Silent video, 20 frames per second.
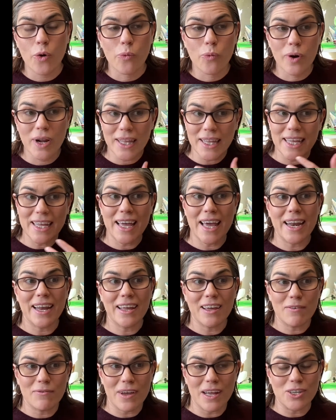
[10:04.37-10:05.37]
really
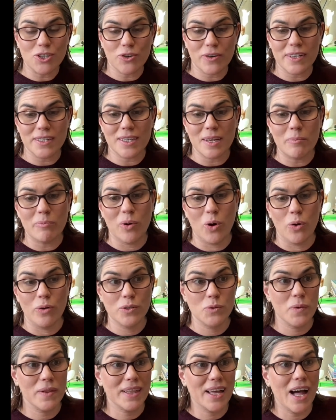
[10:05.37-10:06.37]
getting adventurous and
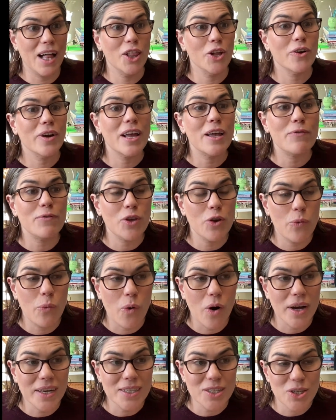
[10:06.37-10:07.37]
bold with color if you
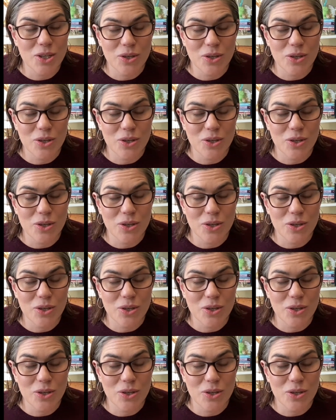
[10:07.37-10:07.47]
want